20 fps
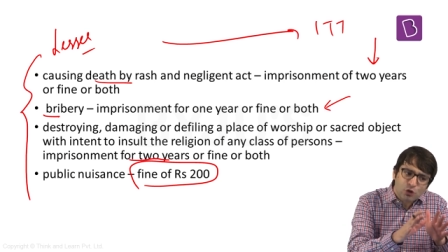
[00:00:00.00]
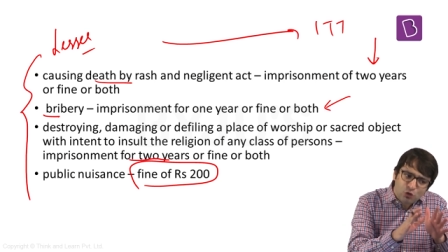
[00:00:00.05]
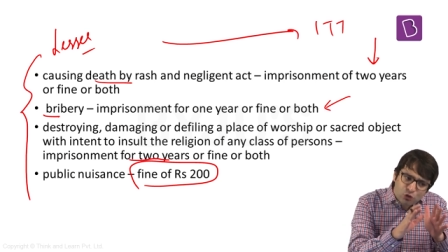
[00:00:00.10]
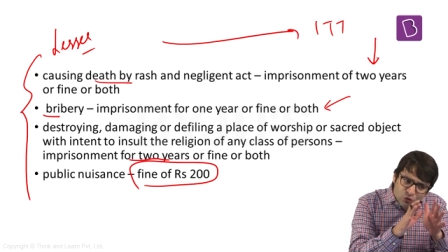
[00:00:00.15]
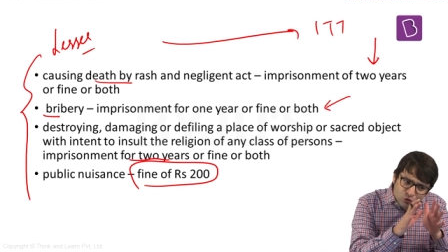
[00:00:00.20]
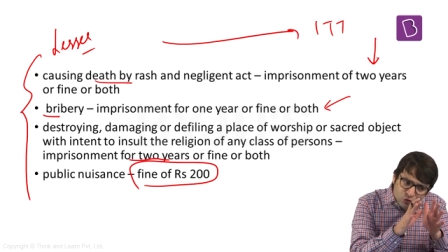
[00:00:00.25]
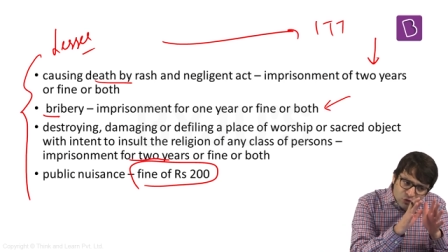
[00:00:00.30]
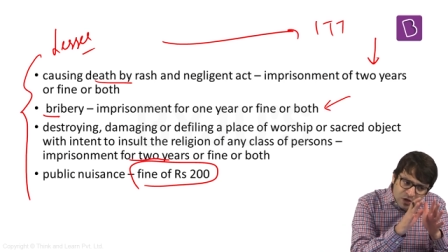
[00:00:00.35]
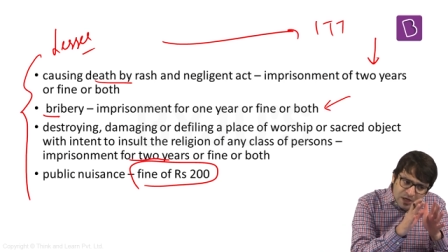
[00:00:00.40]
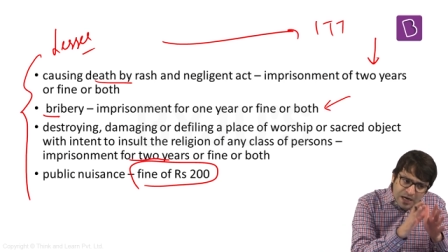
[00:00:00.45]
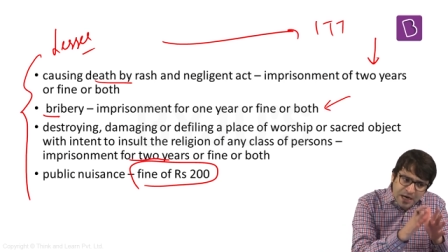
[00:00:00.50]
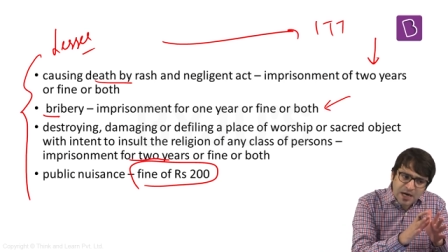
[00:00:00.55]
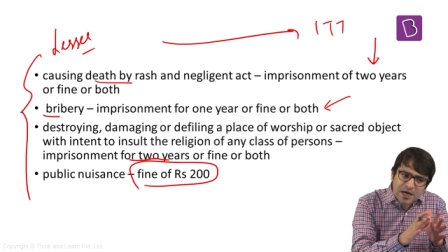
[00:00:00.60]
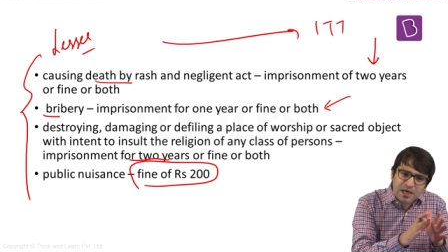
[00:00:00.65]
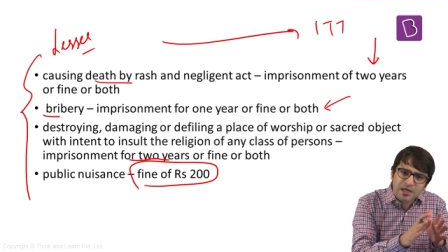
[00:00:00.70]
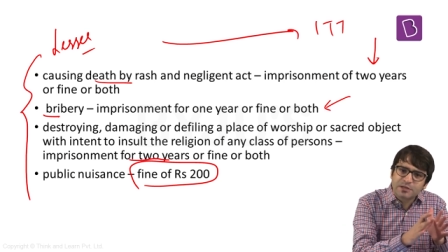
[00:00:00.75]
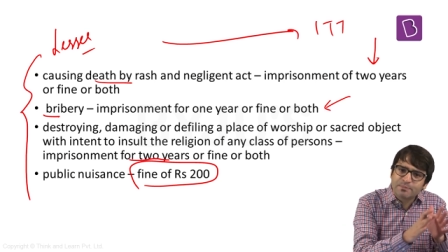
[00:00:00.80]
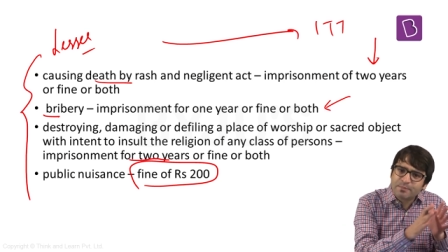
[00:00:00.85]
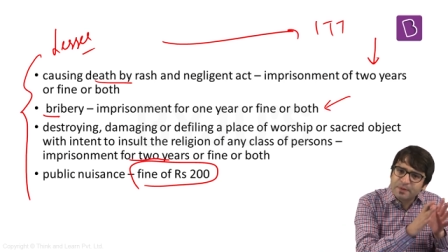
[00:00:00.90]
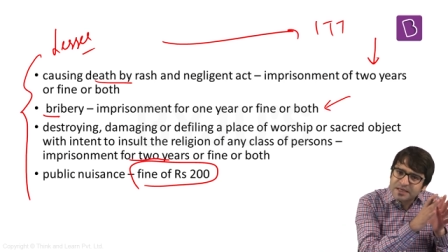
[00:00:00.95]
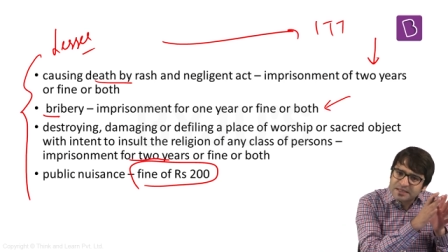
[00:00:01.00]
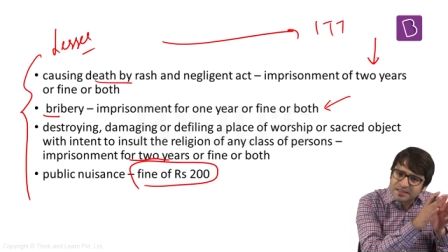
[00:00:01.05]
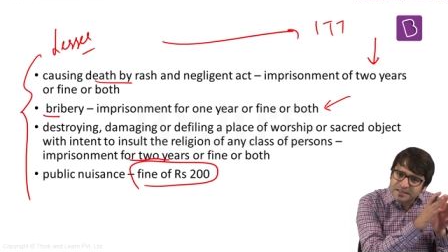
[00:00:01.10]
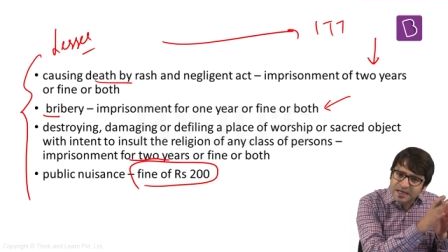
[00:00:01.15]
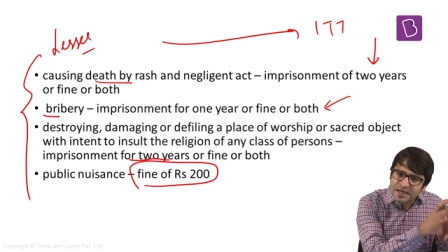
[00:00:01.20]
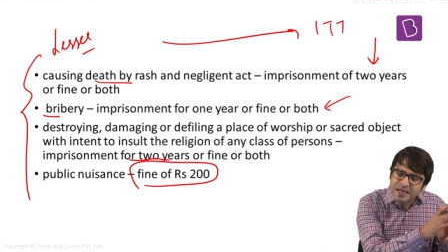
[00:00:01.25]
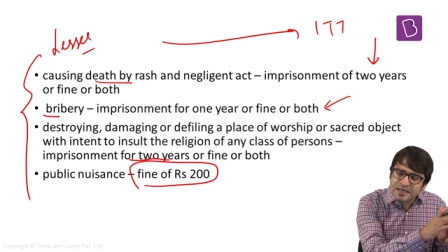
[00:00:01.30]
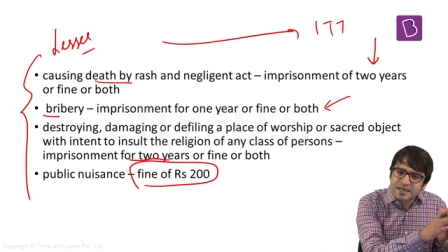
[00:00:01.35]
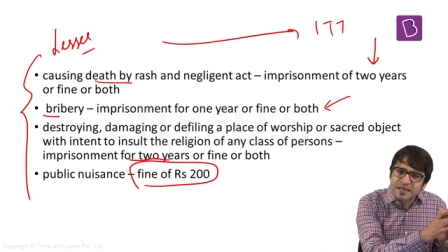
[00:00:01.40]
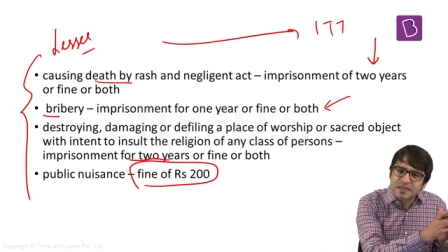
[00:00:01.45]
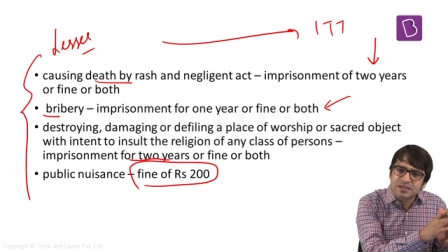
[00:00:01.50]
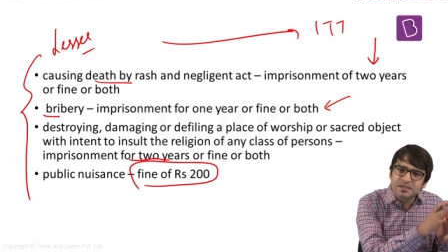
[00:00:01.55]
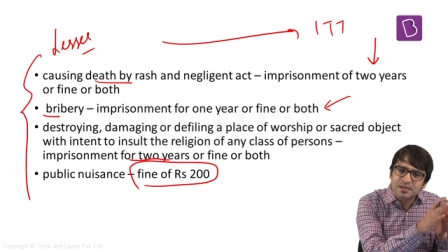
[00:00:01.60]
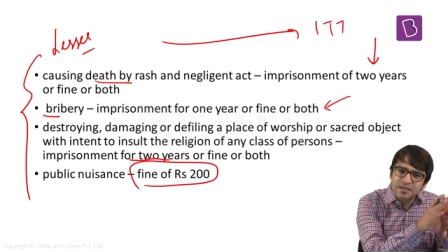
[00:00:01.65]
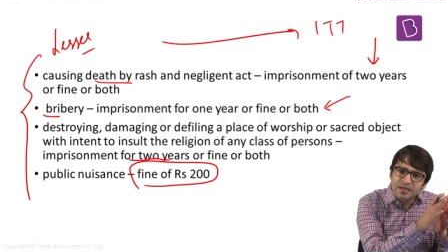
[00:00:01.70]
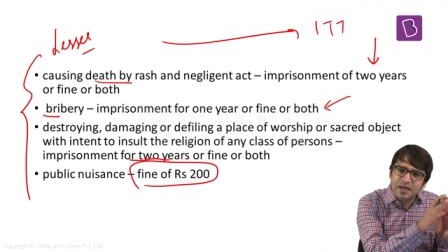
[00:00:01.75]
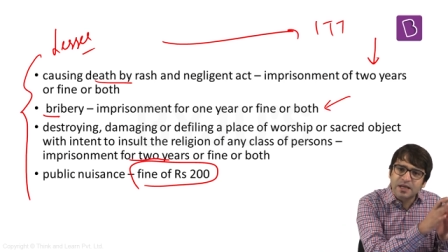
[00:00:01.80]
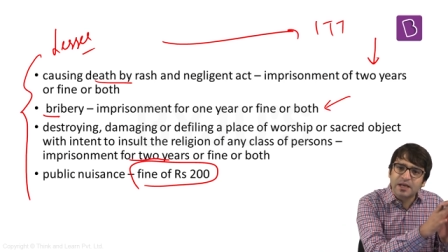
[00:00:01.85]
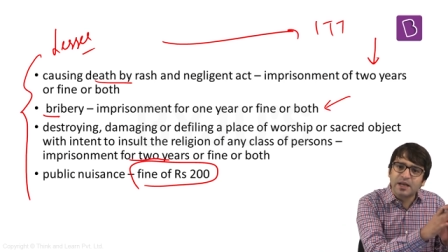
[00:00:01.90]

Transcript: You can't be sentencing